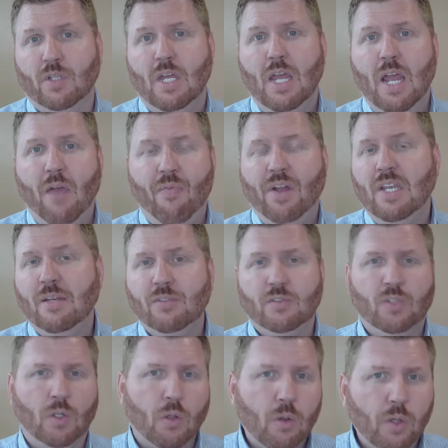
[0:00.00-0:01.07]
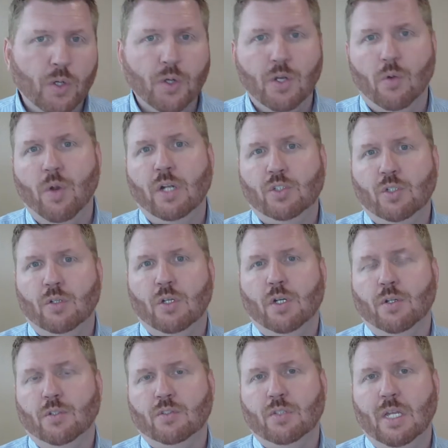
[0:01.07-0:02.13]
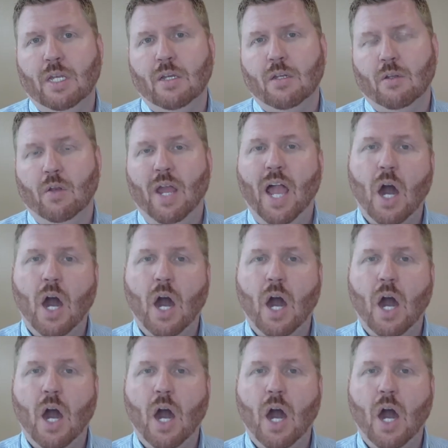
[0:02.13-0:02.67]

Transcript: And that gives us a clear direction to understand